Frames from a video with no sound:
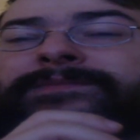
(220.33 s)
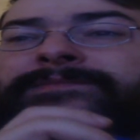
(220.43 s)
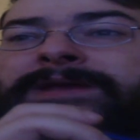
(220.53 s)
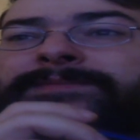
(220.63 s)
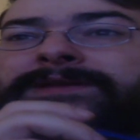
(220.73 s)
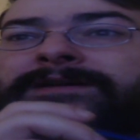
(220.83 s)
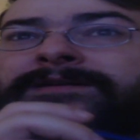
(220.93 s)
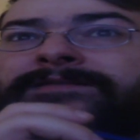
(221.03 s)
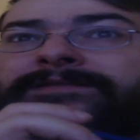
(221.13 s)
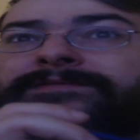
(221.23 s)
Maybe
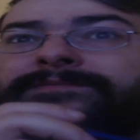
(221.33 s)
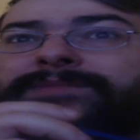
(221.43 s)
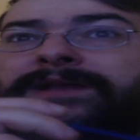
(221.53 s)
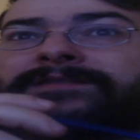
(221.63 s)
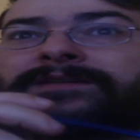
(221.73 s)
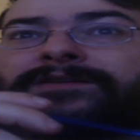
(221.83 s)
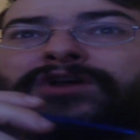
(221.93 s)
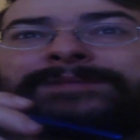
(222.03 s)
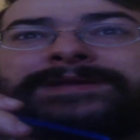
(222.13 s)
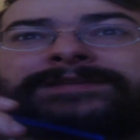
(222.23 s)
because of
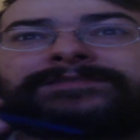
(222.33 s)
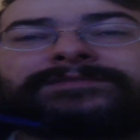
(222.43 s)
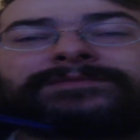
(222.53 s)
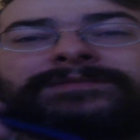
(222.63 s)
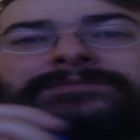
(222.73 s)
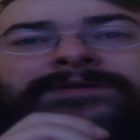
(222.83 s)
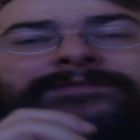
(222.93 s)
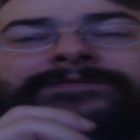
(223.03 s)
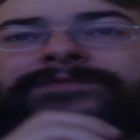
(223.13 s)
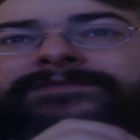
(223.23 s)
comments, we
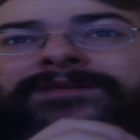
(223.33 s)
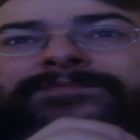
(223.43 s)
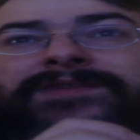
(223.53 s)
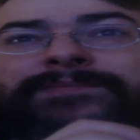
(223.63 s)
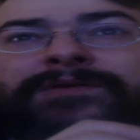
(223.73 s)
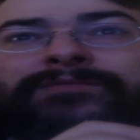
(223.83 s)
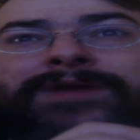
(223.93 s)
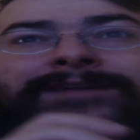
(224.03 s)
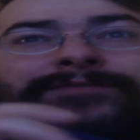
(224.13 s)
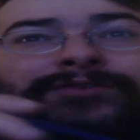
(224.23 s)
have some type of
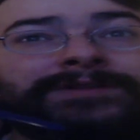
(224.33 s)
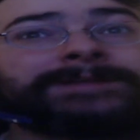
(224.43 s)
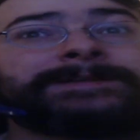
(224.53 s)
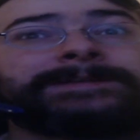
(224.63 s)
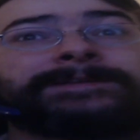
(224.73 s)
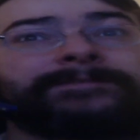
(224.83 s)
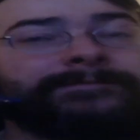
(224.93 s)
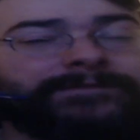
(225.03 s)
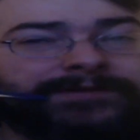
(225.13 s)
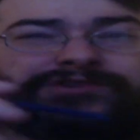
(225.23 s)
raffle
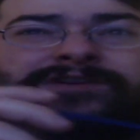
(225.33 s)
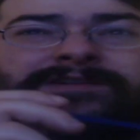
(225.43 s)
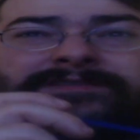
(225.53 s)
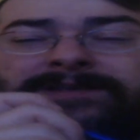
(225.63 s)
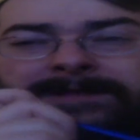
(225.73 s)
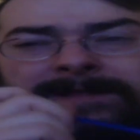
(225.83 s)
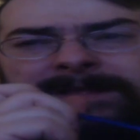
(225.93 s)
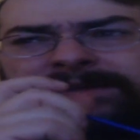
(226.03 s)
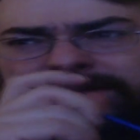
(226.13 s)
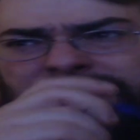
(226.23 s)
for shirts.
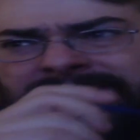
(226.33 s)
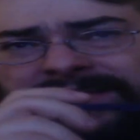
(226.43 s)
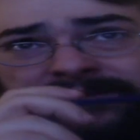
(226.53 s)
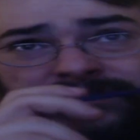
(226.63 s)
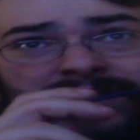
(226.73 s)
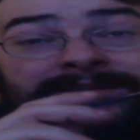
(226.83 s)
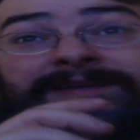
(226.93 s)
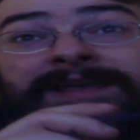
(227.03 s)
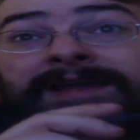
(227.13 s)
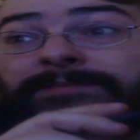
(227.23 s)
Oh, we gotta talk to
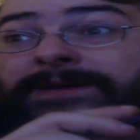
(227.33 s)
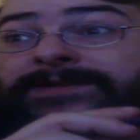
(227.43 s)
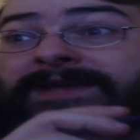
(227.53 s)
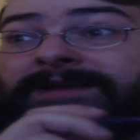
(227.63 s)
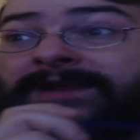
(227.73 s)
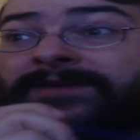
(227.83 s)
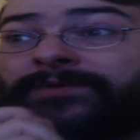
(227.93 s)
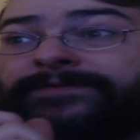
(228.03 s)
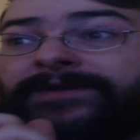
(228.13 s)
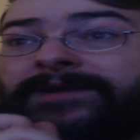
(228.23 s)
Ken about that, and
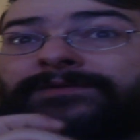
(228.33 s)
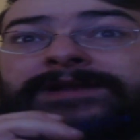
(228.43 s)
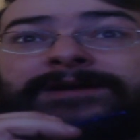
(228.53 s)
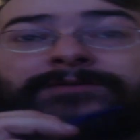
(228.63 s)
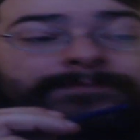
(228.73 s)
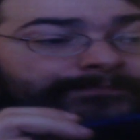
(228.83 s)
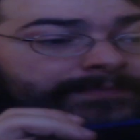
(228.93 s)
we'll figure it out.